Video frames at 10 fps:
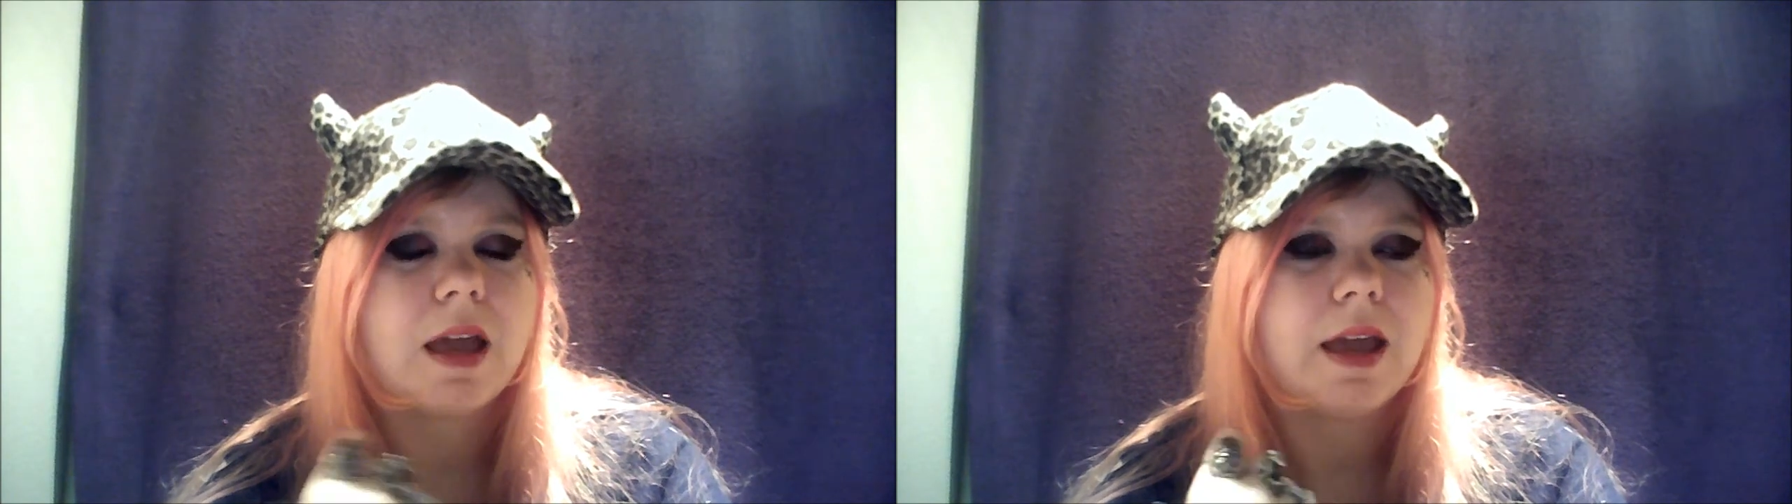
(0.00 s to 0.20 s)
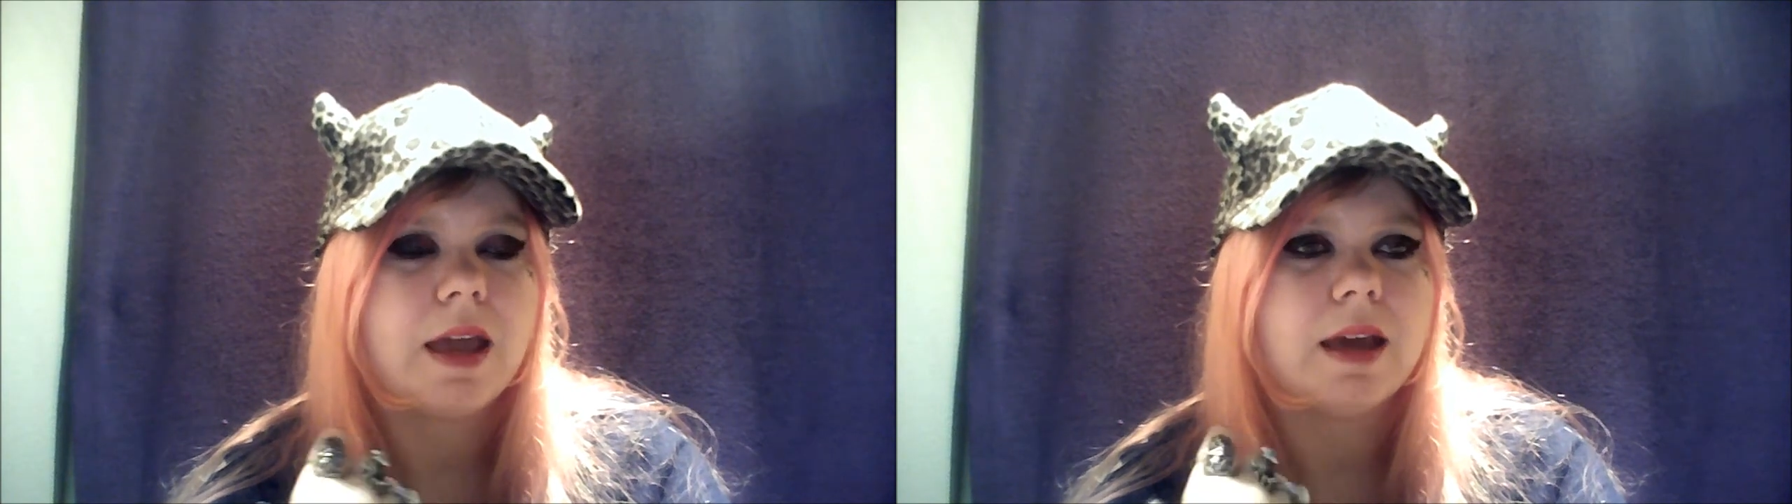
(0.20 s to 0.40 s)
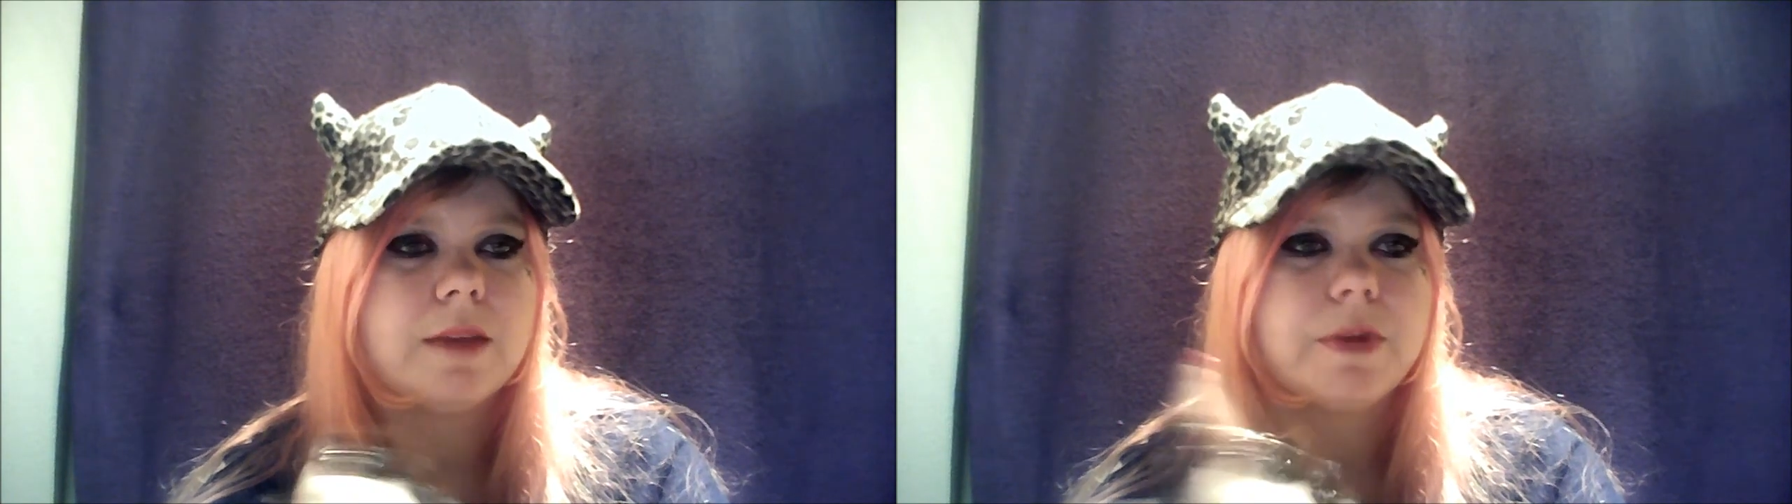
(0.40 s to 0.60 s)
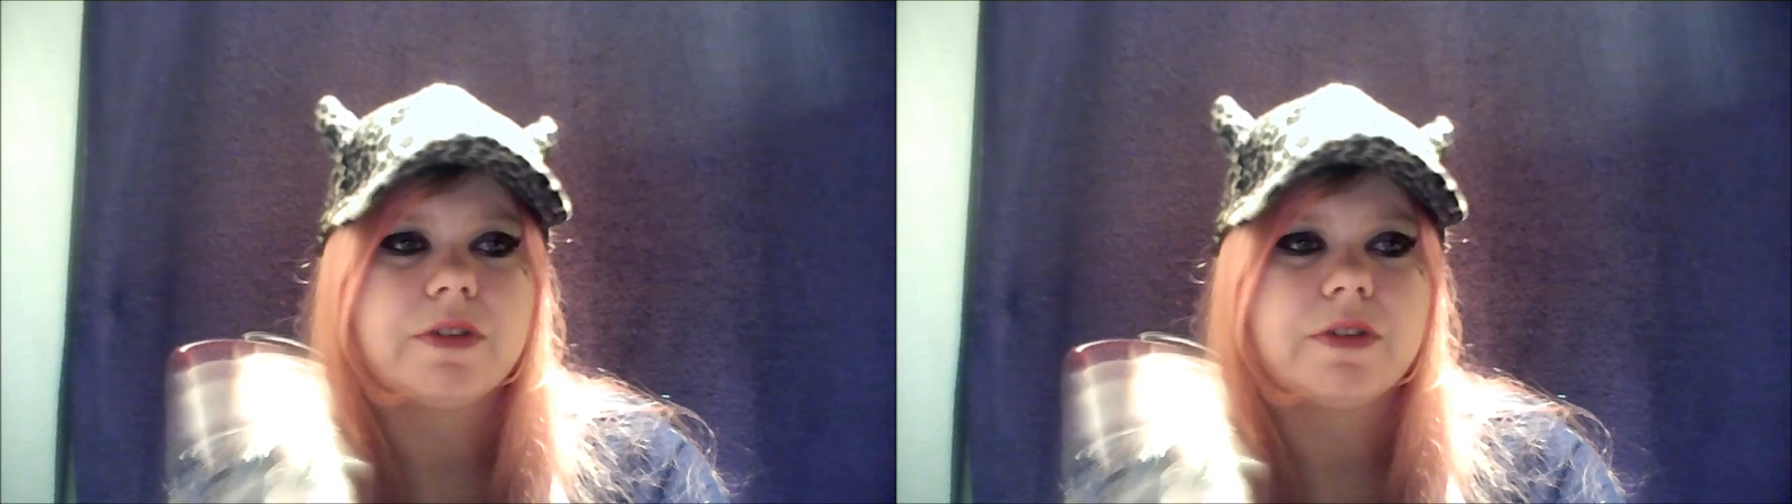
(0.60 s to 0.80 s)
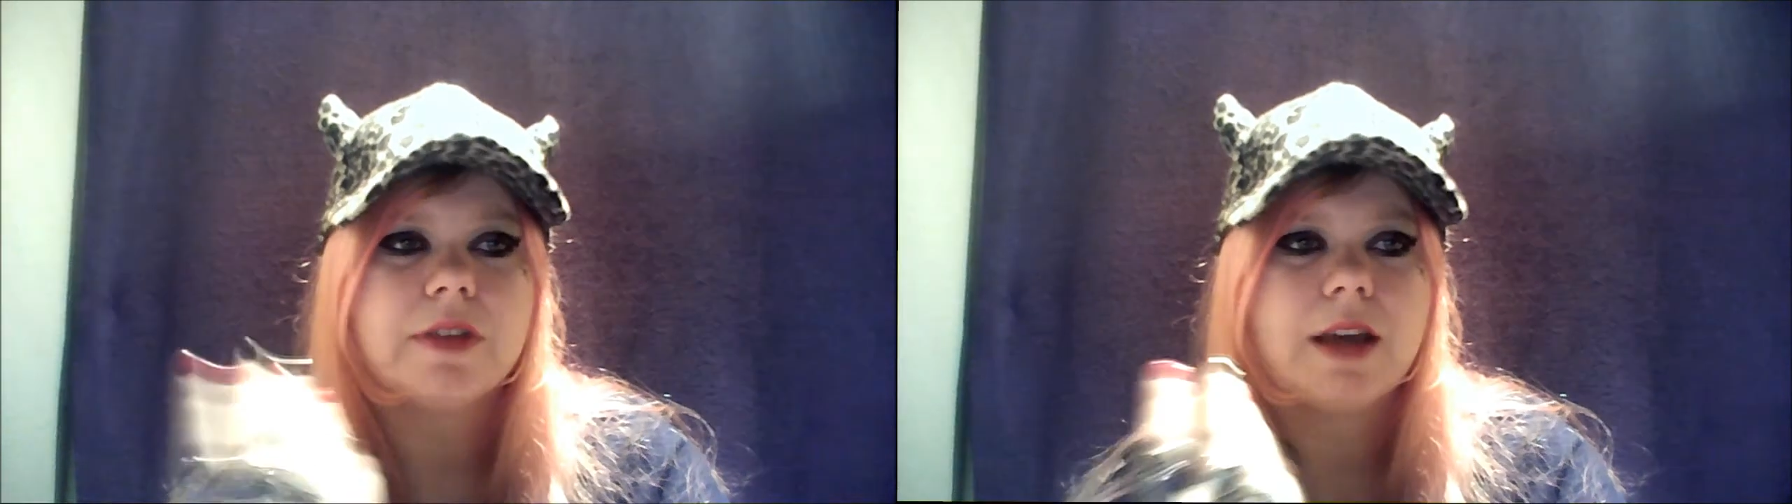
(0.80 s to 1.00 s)
And
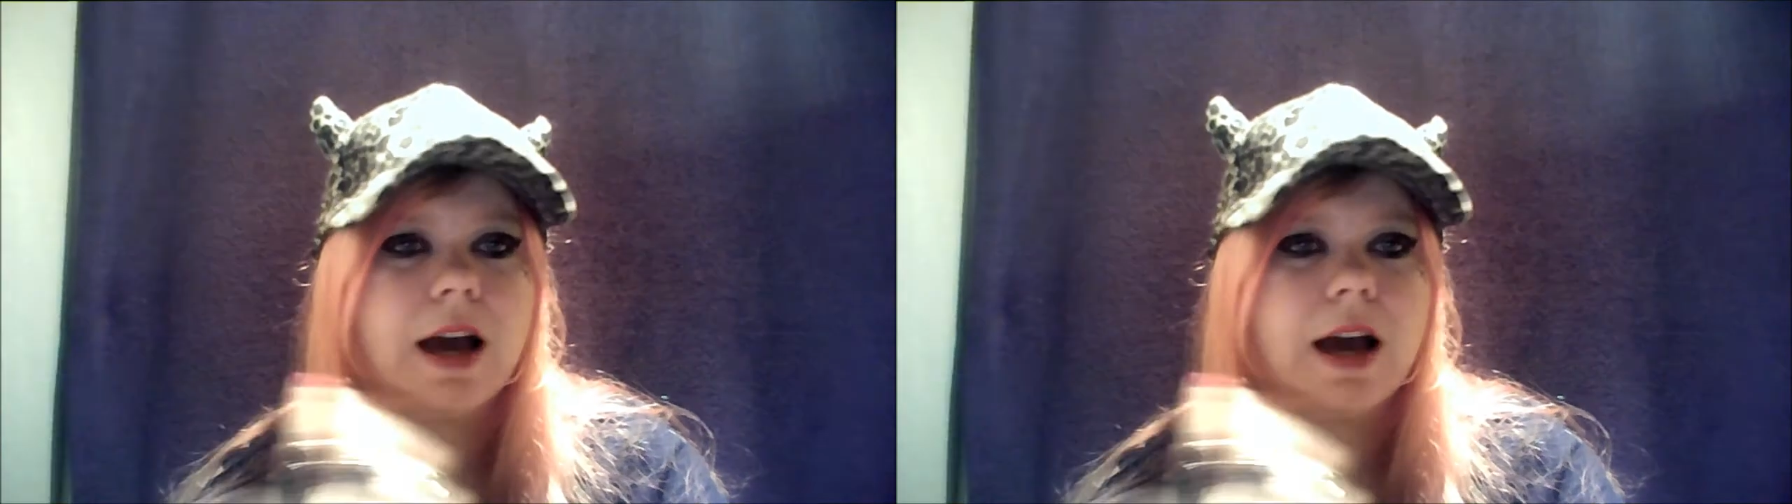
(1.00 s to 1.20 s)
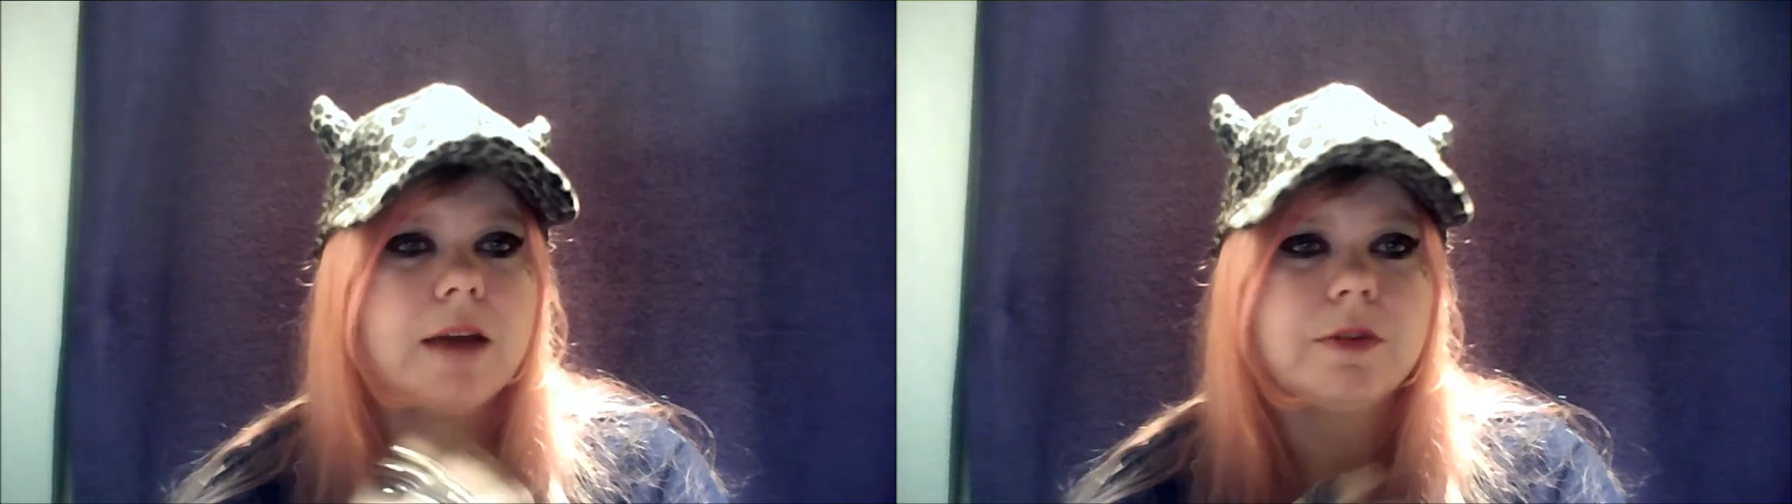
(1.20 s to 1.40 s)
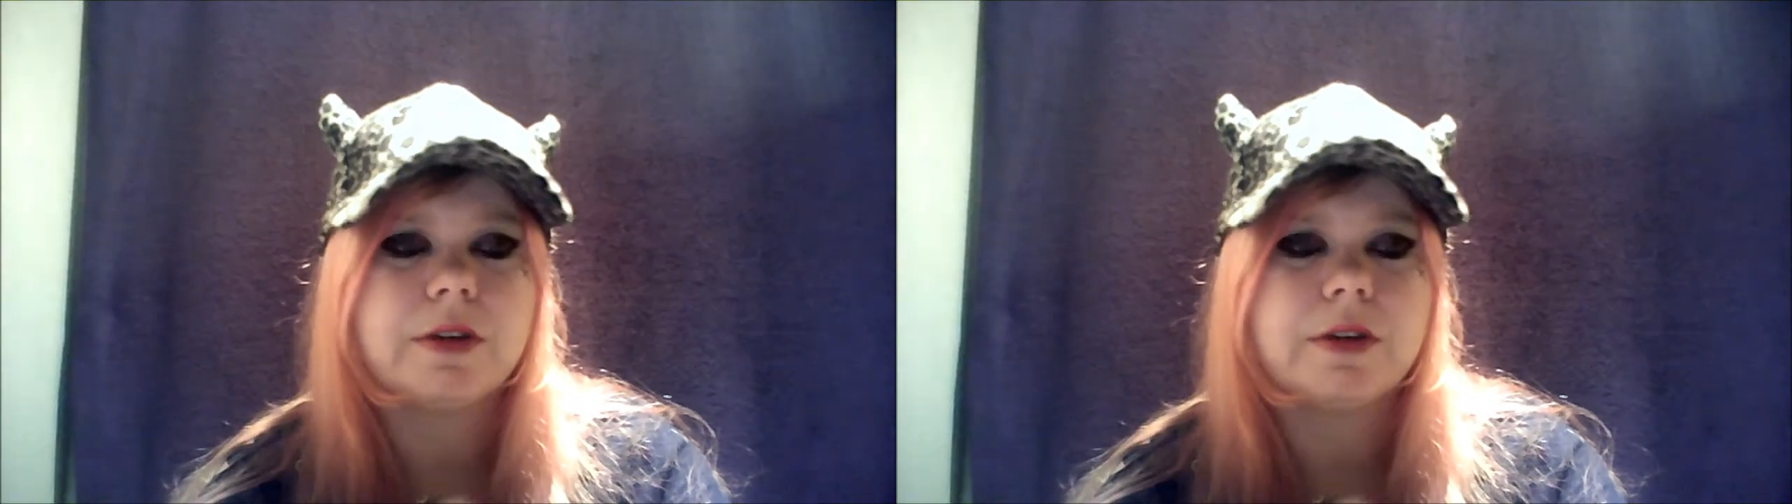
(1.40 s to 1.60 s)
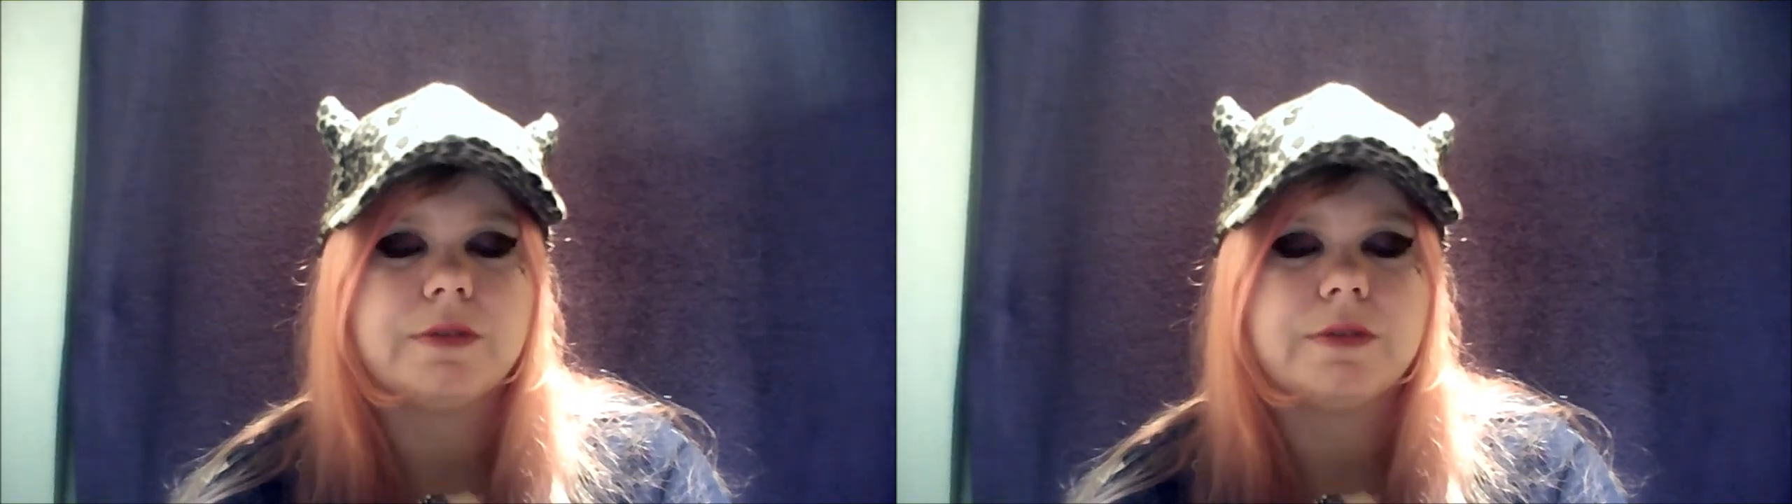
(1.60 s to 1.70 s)
personally, I'm looking